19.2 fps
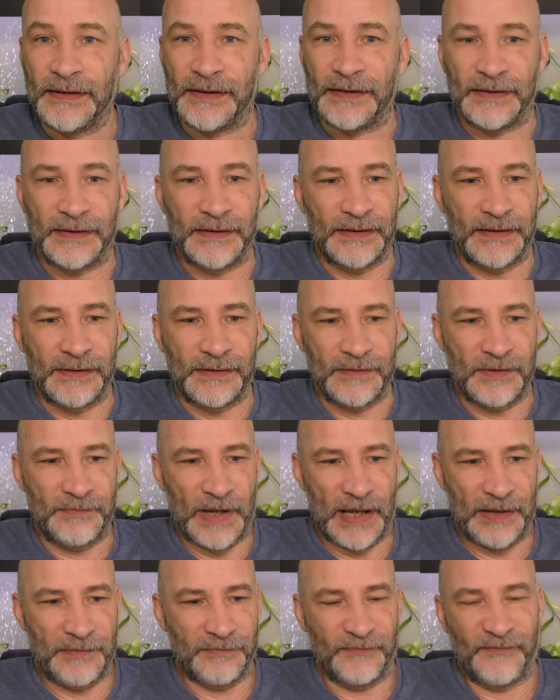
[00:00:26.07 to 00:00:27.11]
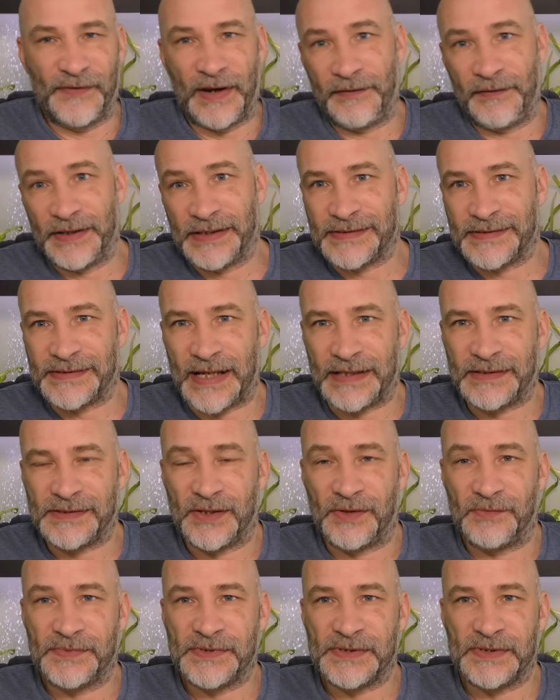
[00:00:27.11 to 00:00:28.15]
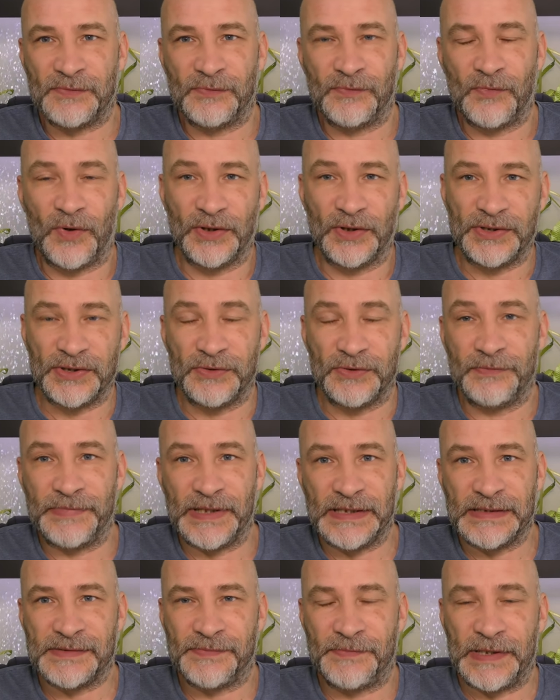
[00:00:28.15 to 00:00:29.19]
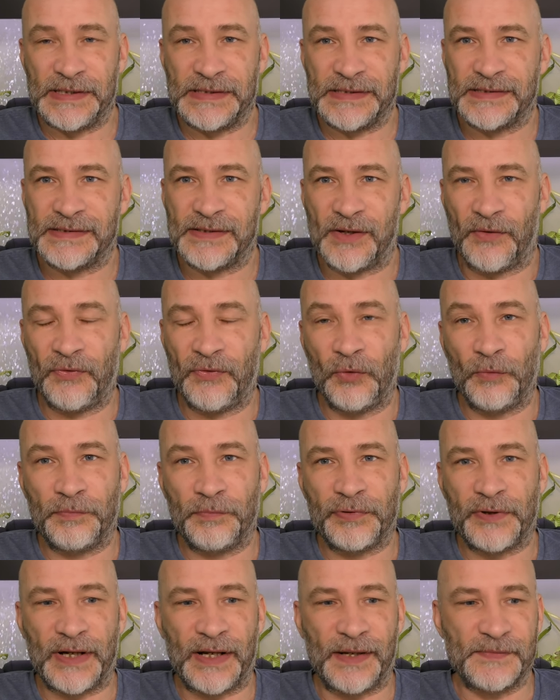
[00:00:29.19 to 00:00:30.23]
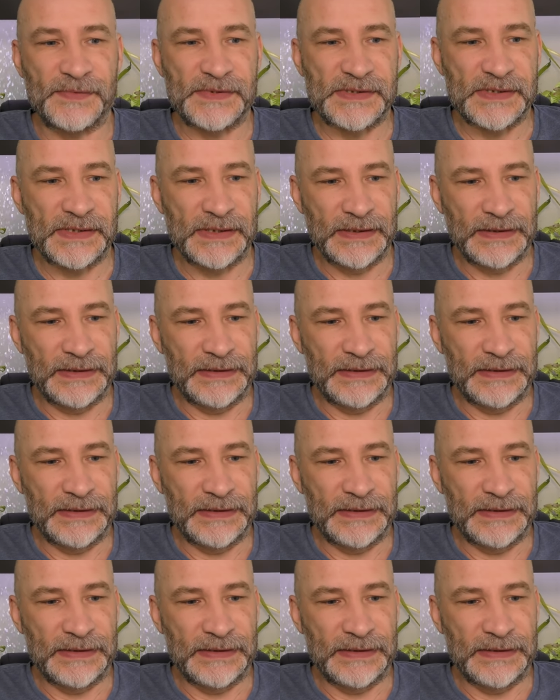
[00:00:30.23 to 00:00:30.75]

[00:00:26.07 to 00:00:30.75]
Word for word: uh, about various setups and what I do and bits and pieces so I thought perhaps